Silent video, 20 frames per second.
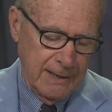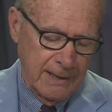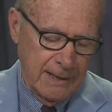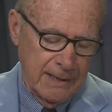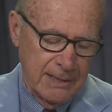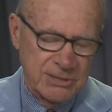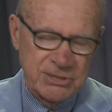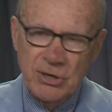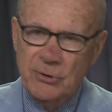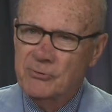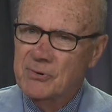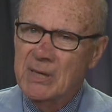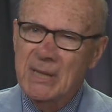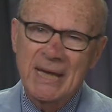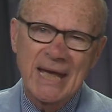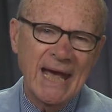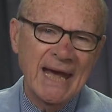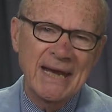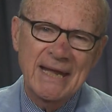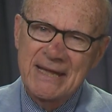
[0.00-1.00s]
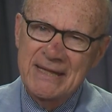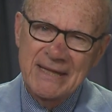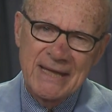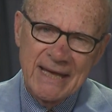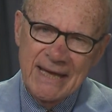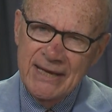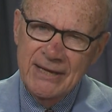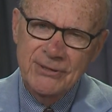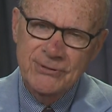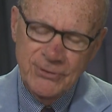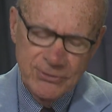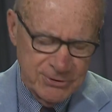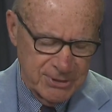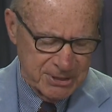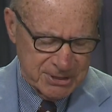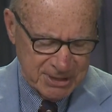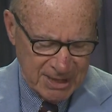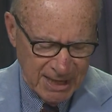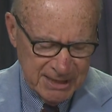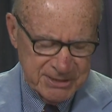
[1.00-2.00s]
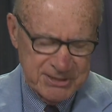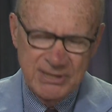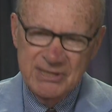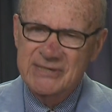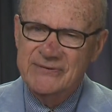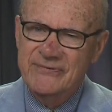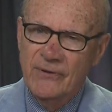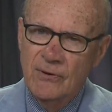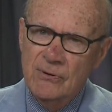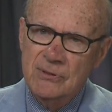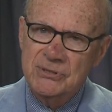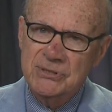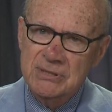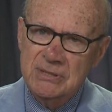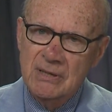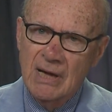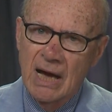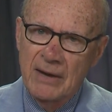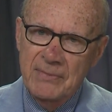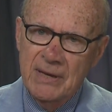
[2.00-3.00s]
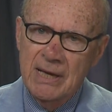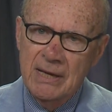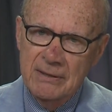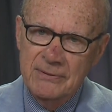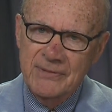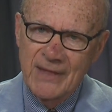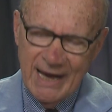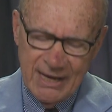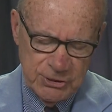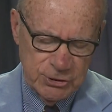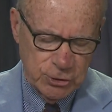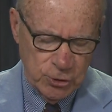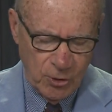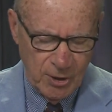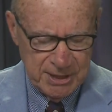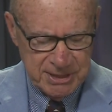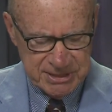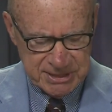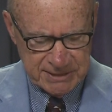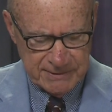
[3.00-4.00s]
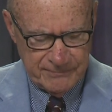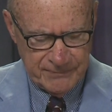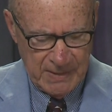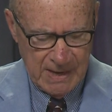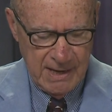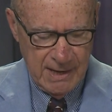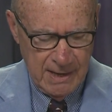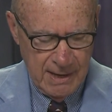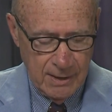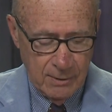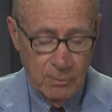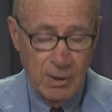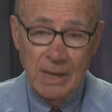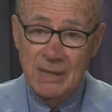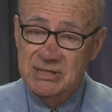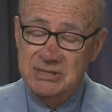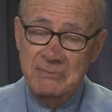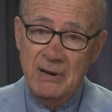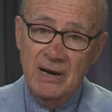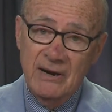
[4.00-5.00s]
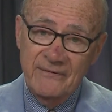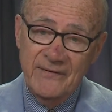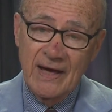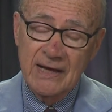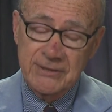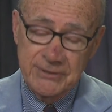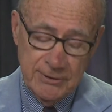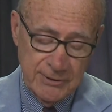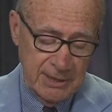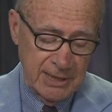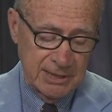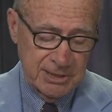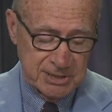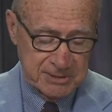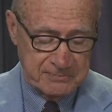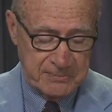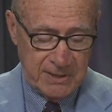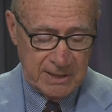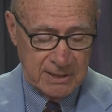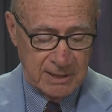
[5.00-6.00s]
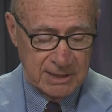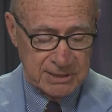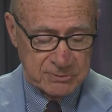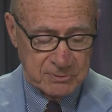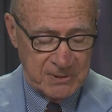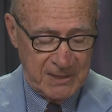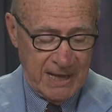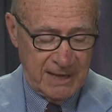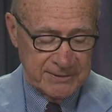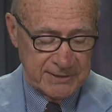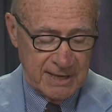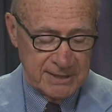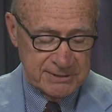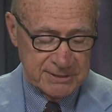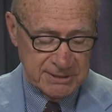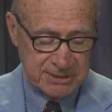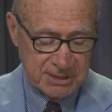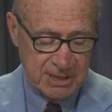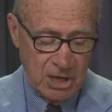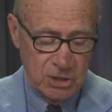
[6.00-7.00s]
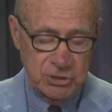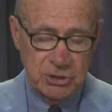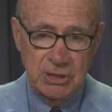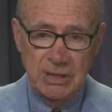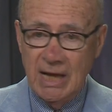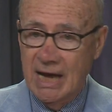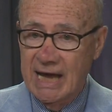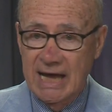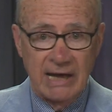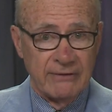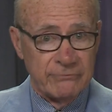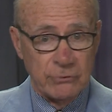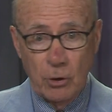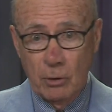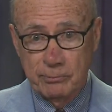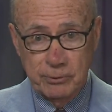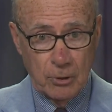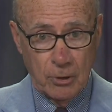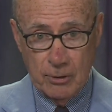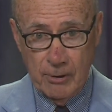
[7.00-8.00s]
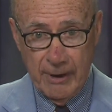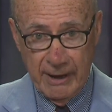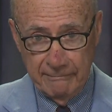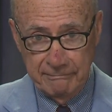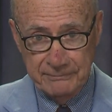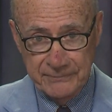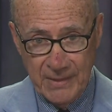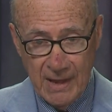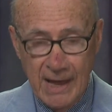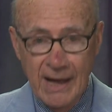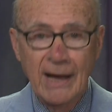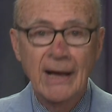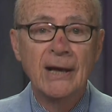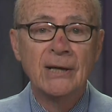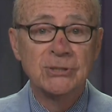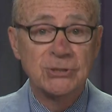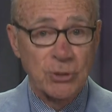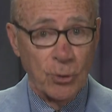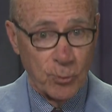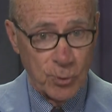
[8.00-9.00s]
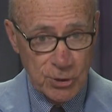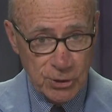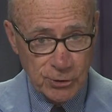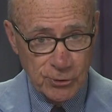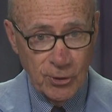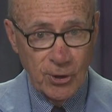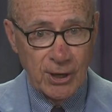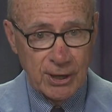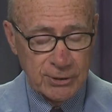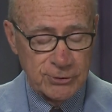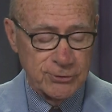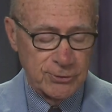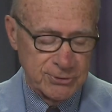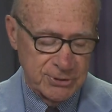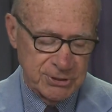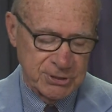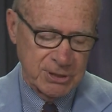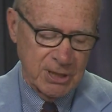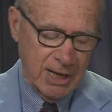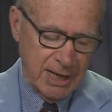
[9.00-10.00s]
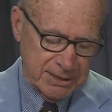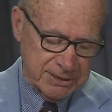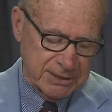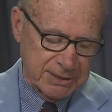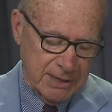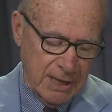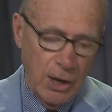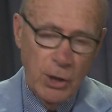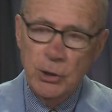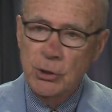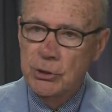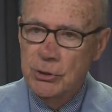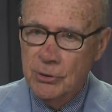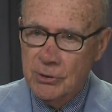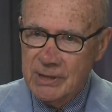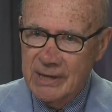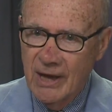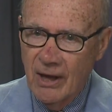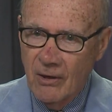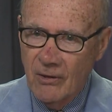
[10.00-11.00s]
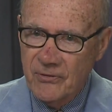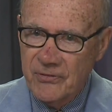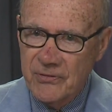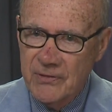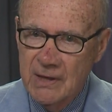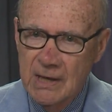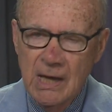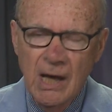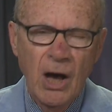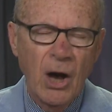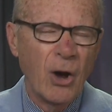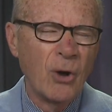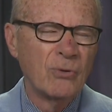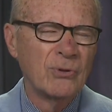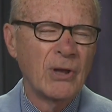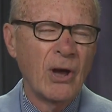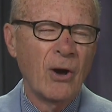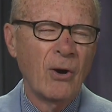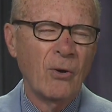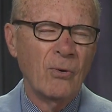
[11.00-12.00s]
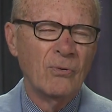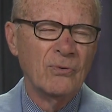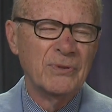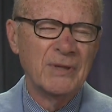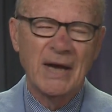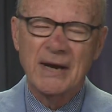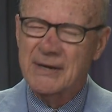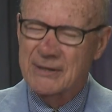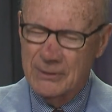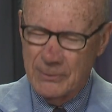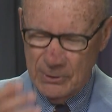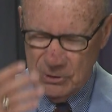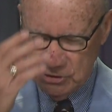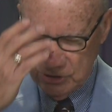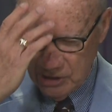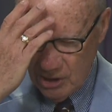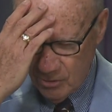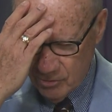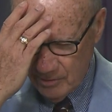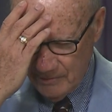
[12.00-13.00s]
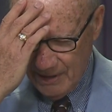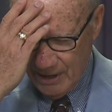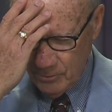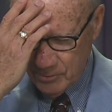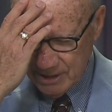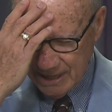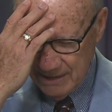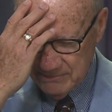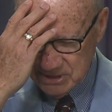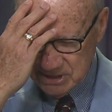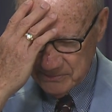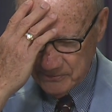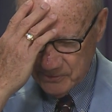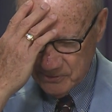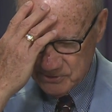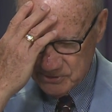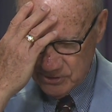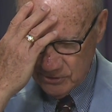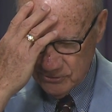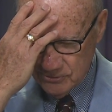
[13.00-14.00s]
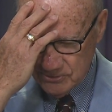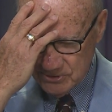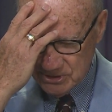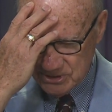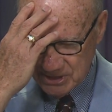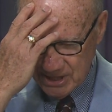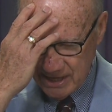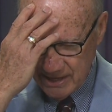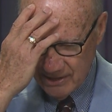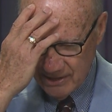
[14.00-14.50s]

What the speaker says: Is there really any need to discuss this, folks? I mean, that choice? Well, as a matter of fact, there is, because without that discussion, I have no program. So we're going to discuss your health. Oh no, not another show about what I'm supposed to do to stay